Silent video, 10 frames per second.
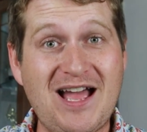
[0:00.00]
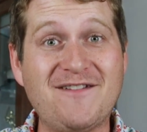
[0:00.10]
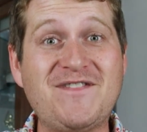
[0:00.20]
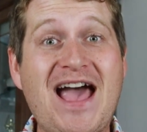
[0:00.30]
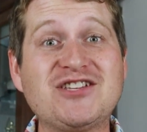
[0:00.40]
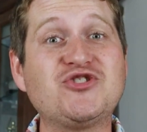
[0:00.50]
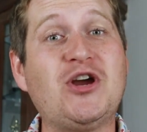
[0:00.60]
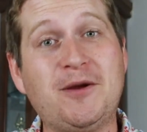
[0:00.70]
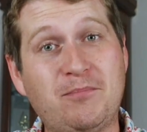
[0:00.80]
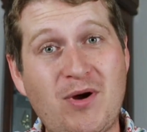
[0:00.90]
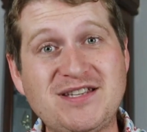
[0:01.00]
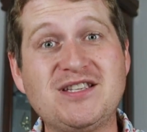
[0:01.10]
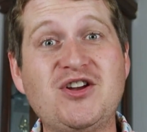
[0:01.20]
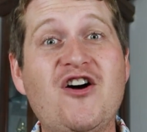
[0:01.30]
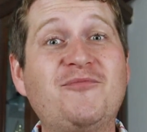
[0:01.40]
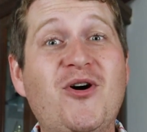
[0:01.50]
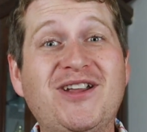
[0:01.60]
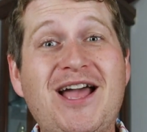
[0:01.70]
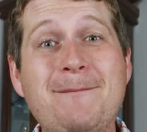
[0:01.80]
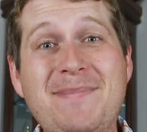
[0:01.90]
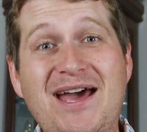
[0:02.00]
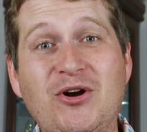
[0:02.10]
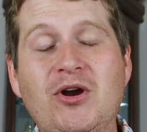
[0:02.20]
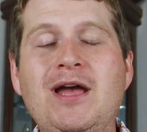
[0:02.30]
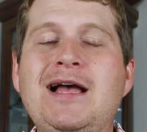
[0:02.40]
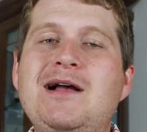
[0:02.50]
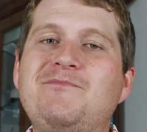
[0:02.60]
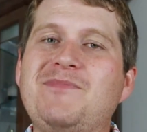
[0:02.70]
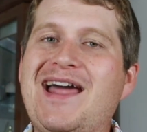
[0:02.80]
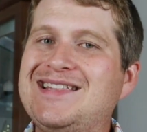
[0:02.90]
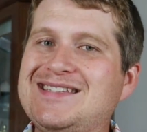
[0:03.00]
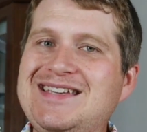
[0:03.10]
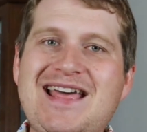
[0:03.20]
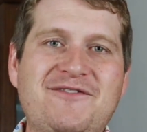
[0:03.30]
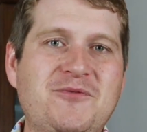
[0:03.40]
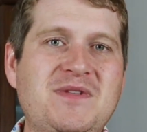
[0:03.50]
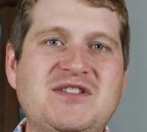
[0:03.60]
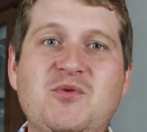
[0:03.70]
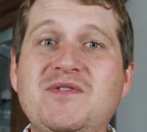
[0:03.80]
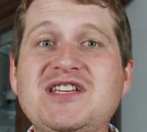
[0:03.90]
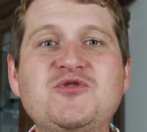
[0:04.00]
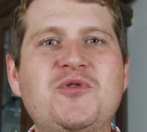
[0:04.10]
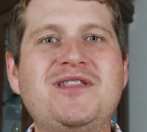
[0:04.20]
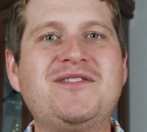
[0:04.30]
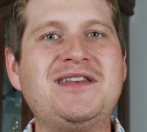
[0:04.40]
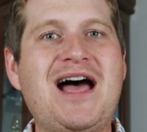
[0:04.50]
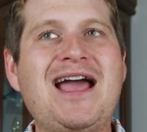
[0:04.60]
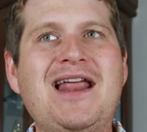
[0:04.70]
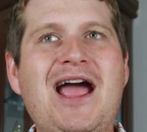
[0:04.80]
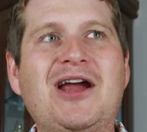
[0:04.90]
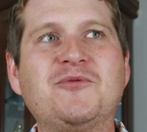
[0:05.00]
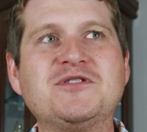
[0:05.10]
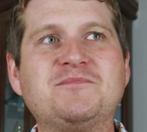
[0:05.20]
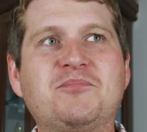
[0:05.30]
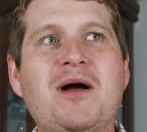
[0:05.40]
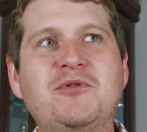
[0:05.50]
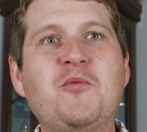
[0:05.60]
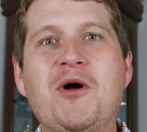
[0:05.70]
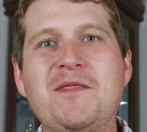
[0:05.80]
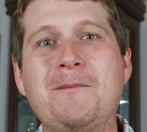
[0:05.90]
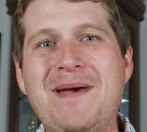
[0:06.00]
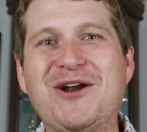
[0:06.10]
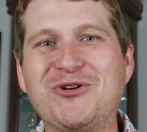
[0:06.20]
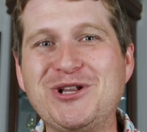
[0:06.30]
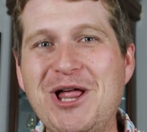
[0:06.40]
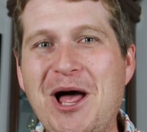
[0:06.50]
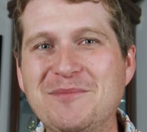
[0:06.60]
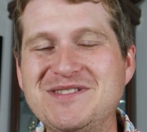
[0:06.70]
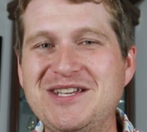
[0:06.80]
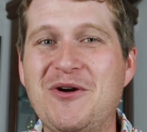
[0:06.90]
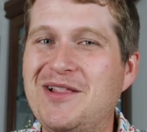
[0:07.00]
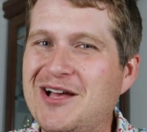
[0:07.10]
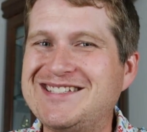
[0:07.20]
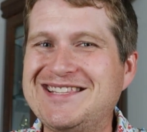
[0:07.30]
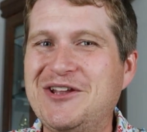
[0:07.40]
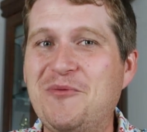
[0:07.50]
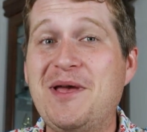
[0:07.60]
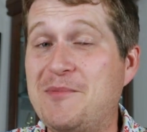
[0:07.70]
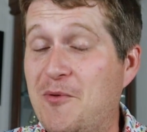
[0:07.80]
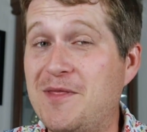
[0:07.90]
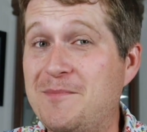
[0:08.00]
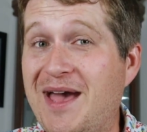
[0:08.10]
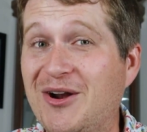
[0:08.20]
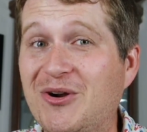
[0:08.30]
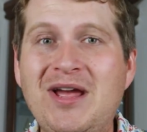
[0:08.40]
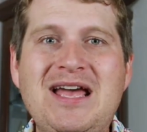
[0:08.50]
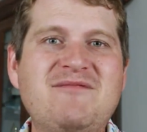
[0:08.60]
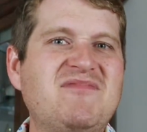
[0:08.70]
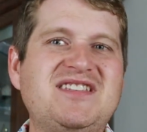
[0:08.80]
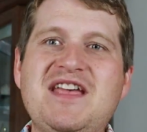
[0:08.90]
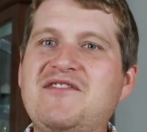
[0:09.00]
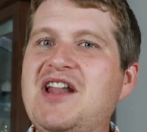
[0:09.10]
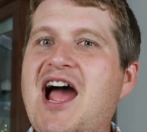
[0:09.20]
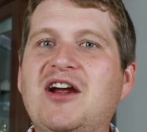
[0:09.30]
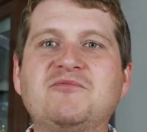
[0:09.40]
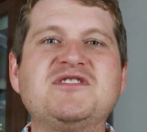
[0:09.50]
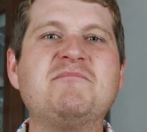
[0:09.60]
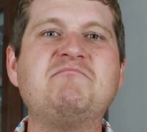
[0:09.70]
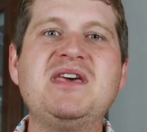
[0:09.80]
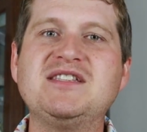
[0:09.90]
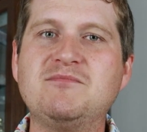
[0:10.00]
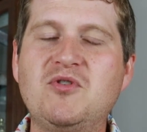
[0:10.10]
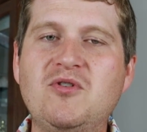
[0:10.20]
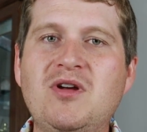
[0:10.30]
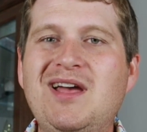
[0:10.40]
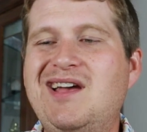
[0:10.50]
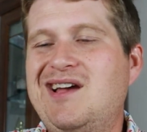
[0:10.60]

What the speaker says: got faster, I compressed the golf ball and it got better. I didn't see that from this one. This one, the 9-iron was probably one of the better clubs. You know, I lost a little bit, but one of the better. 7-iron was abysmal.